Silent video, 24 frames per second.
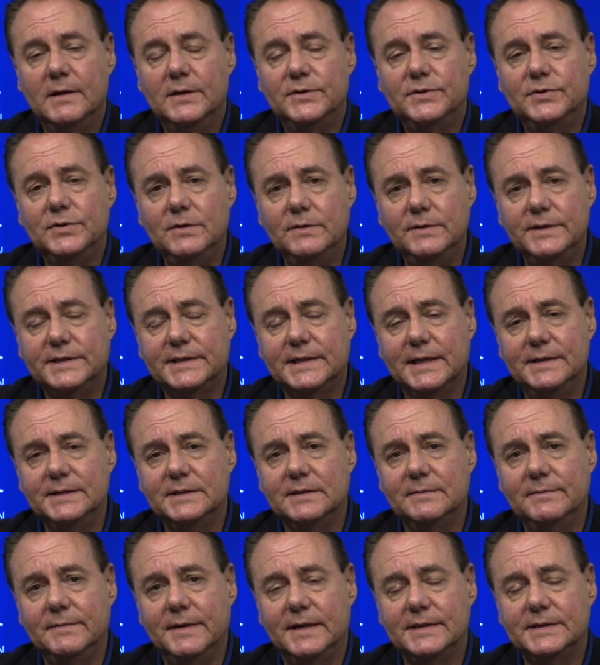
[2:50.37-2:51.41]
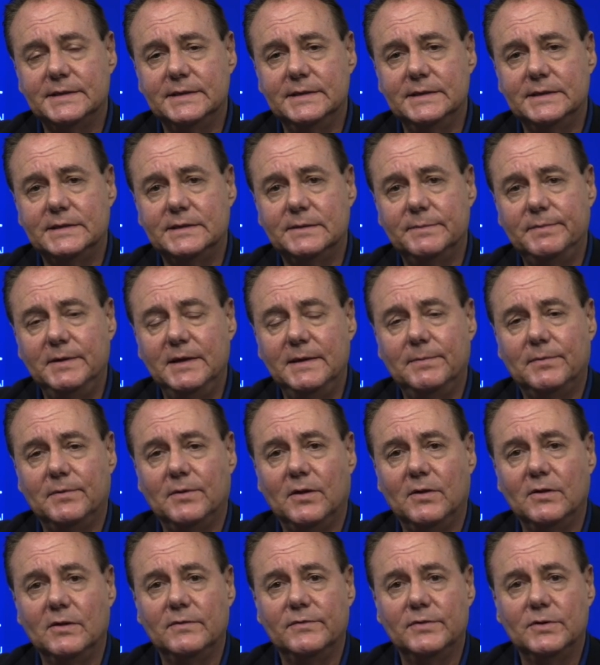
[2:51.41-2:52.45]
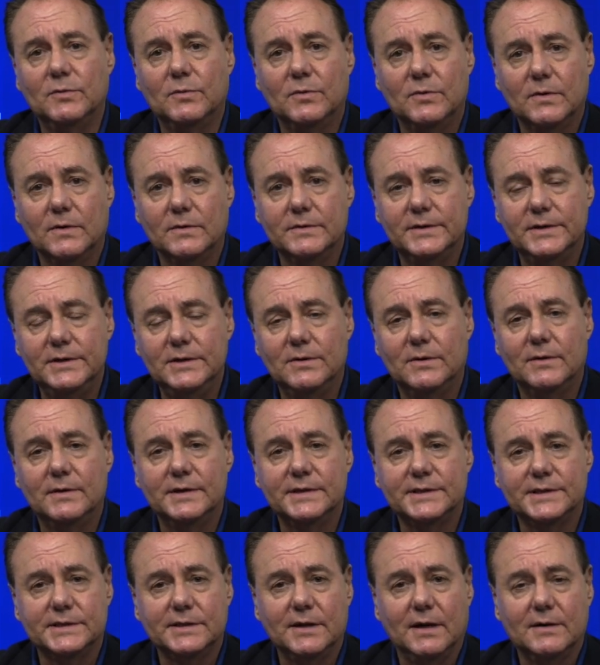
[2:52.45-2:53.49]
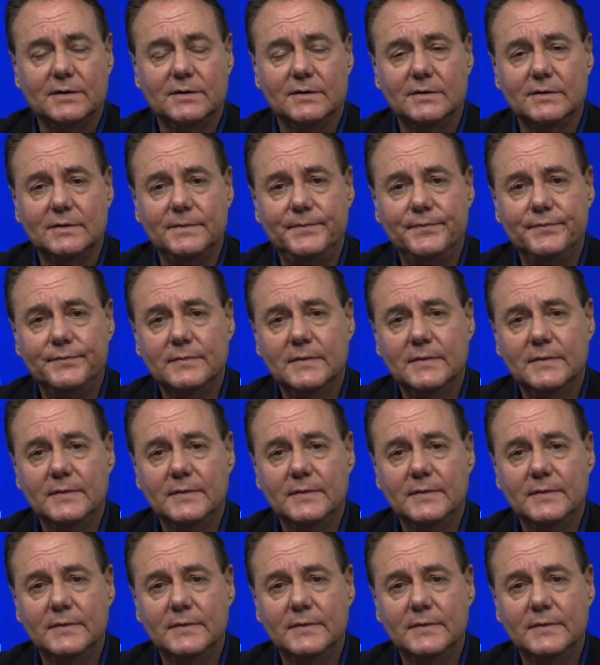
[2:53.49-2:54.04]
Two, it sends a message to people all over the world that you are a sucker